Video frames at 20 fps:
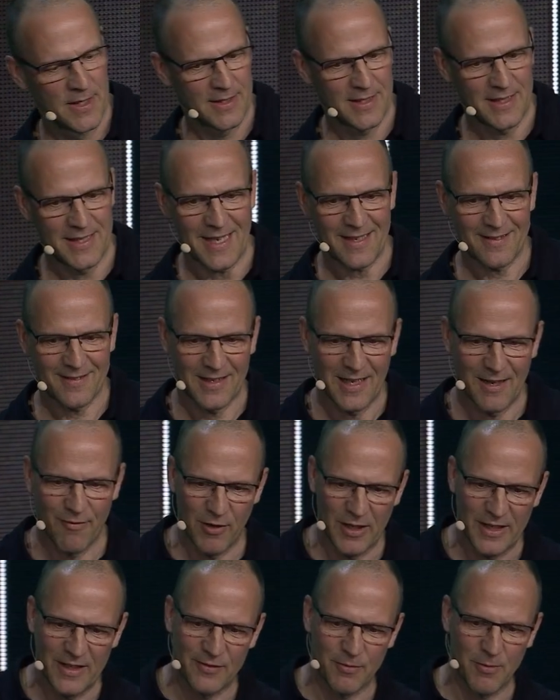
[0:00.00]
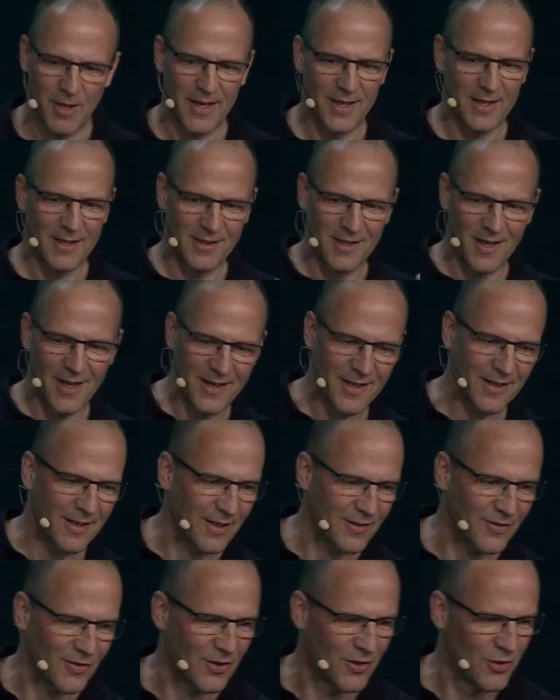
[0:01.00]
the next level is like guided
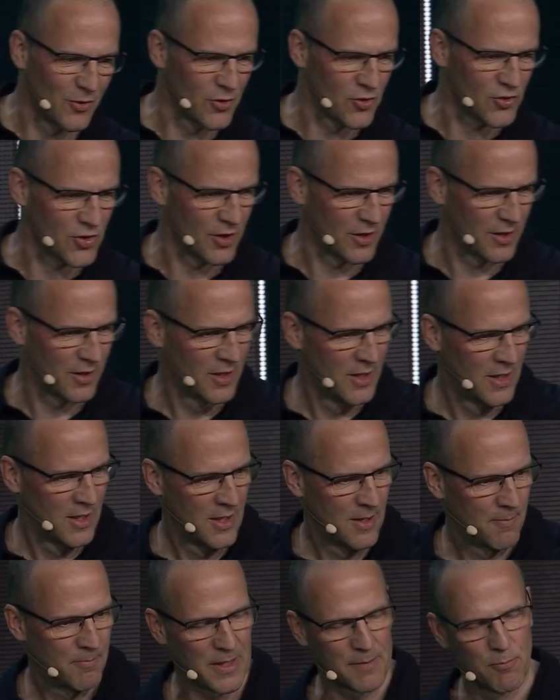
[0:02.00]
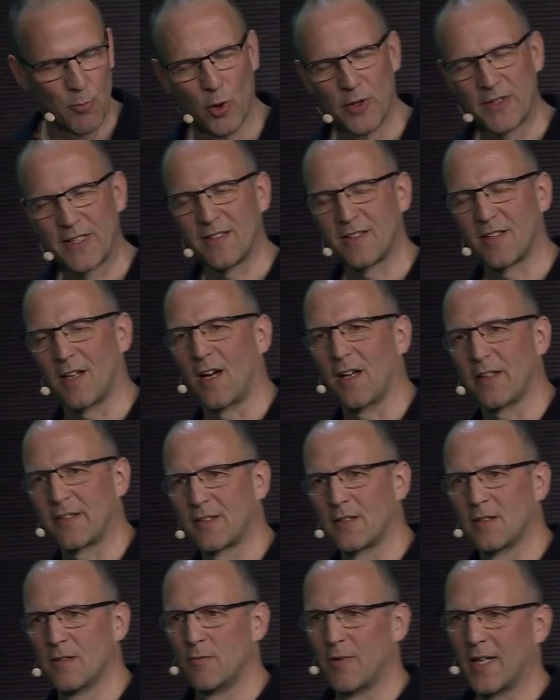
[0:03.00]
execution, but multitask,
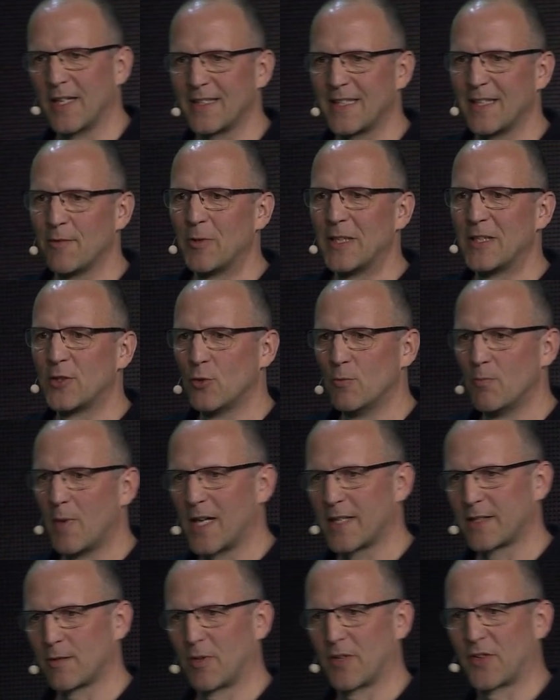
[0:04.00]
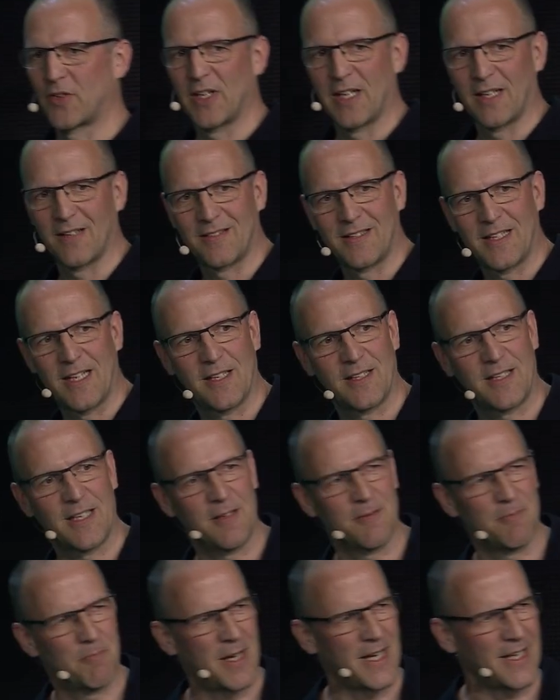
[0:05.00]
right? They will do multiple things.
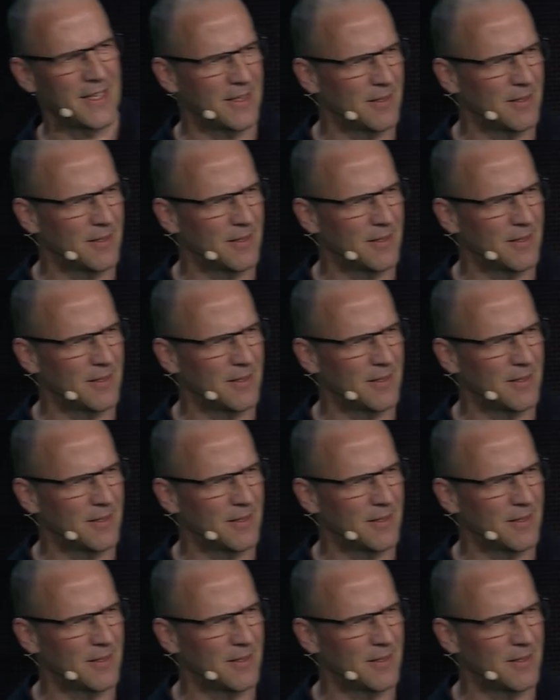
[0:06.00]
They might